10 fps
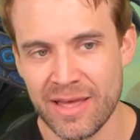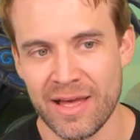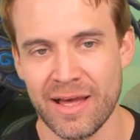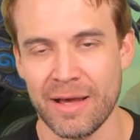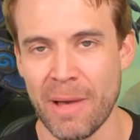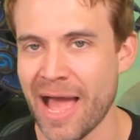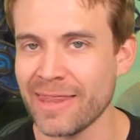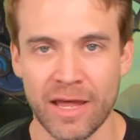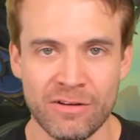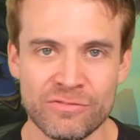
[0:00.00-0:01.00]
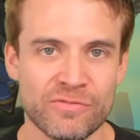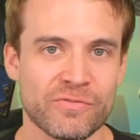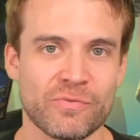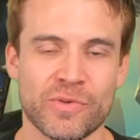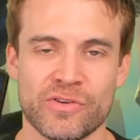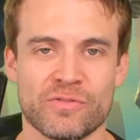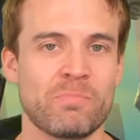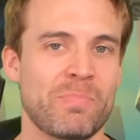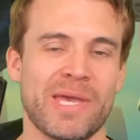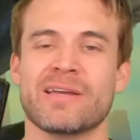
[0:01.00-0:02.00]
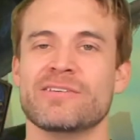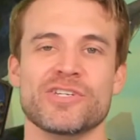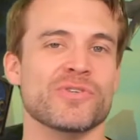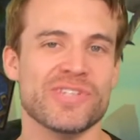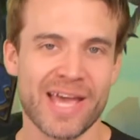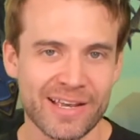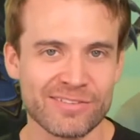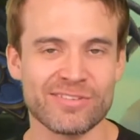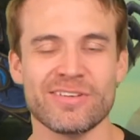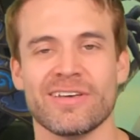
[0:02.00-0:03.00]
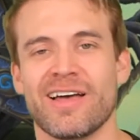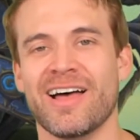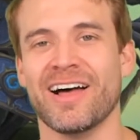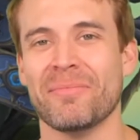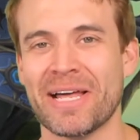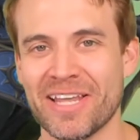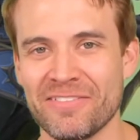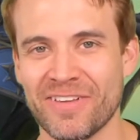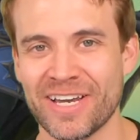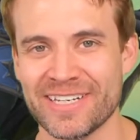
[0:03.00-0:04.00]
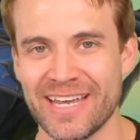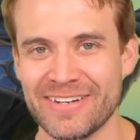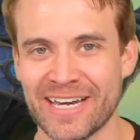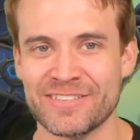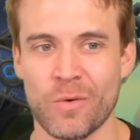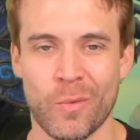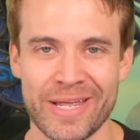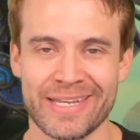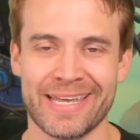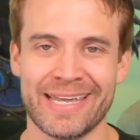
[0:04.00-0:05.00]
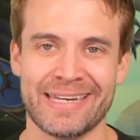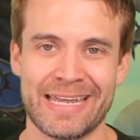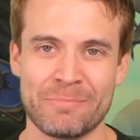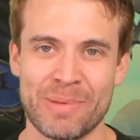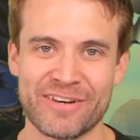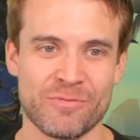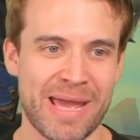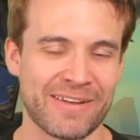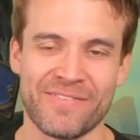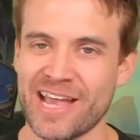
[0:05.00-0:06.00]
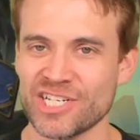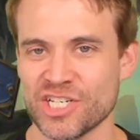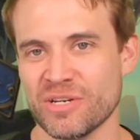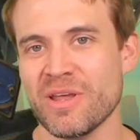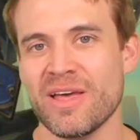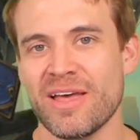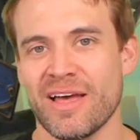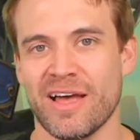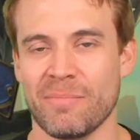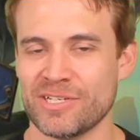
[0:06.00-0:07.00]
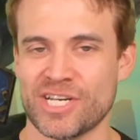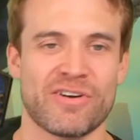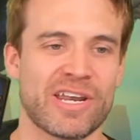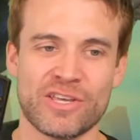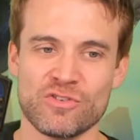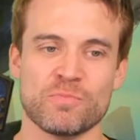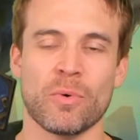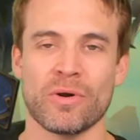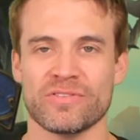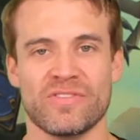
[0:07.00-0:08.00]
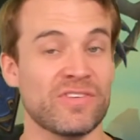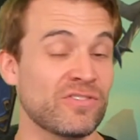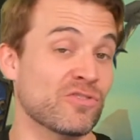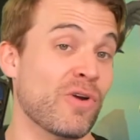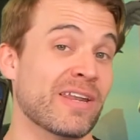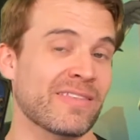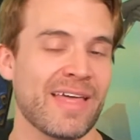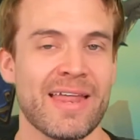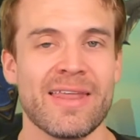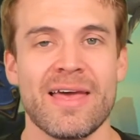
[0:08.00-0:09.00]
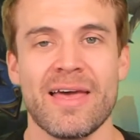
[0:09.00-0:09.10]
I love just big dude decks. I love decks that win in big dramatic fashion by generating huge boards, and this is great at that.